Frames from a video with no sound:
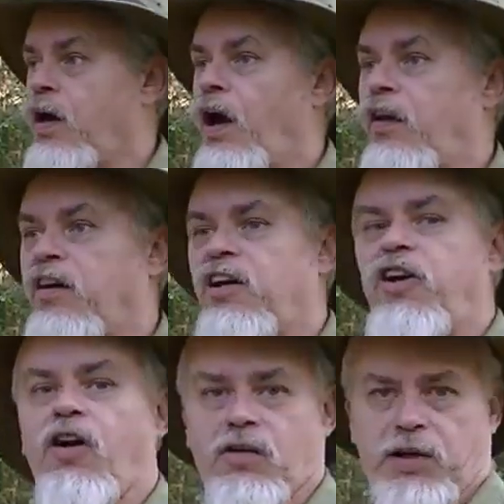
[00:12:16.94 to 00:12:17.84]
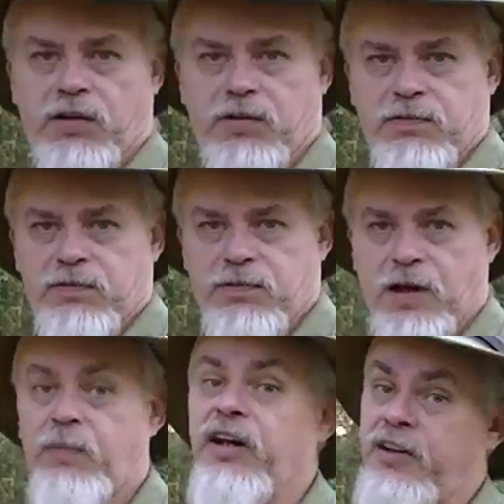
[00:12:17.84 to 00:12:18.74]
And then he dulled it.
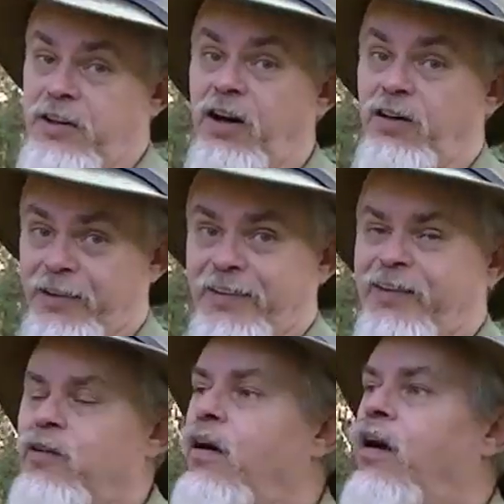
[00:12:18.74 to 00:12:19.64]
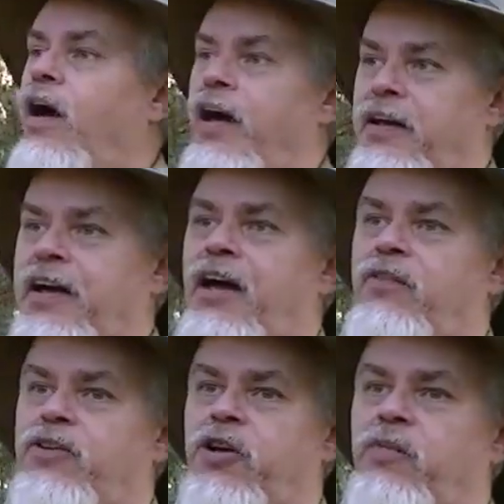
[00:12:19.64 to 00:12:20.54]
And he gave
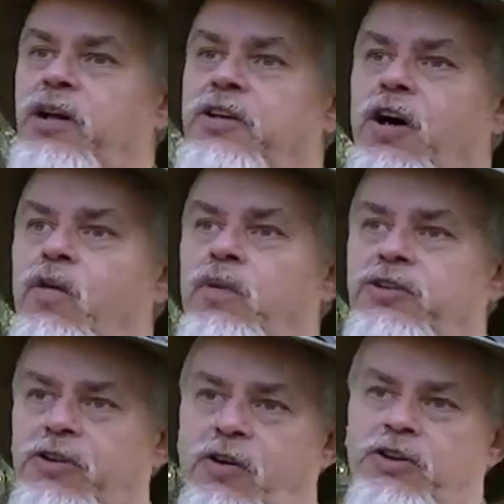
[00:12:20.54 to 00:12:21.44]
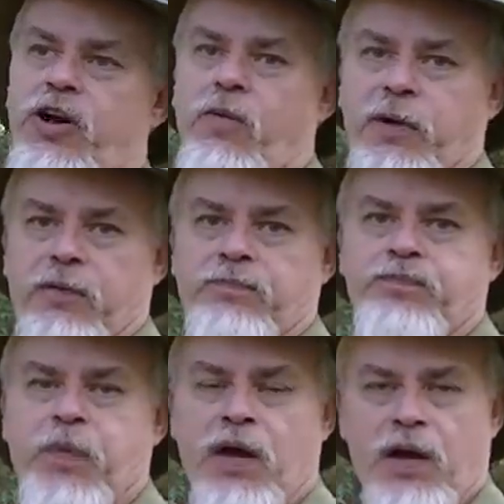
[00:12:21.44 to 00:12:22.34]
it to me. He told me, start sharpening.
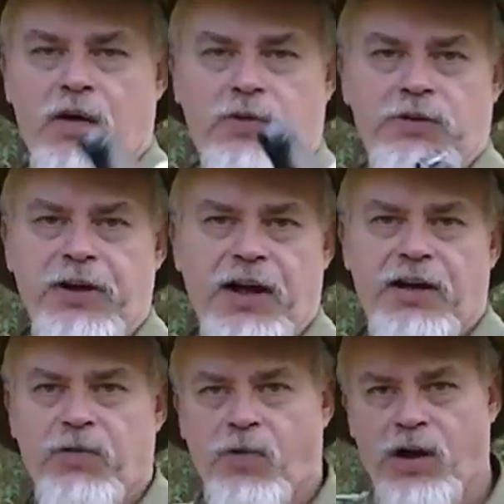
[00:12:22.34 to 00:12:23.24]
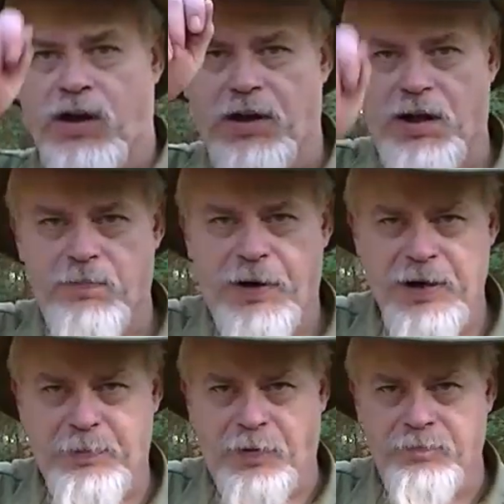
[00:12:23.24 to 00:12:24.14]
When you get it to where it'll cut
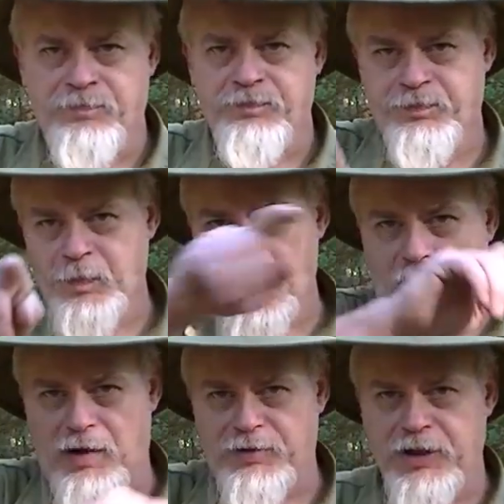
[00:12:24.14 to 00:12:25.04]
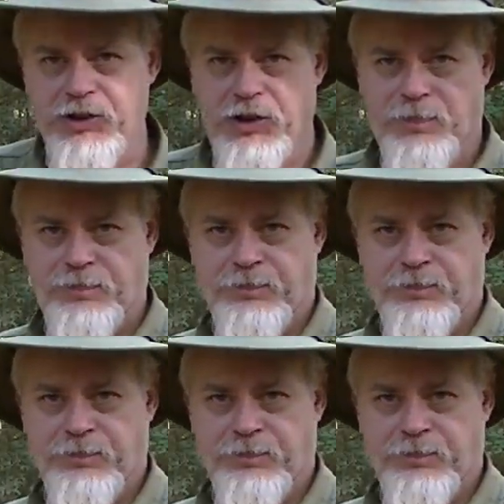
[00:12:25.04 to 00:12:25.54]
paper, I'll teach you.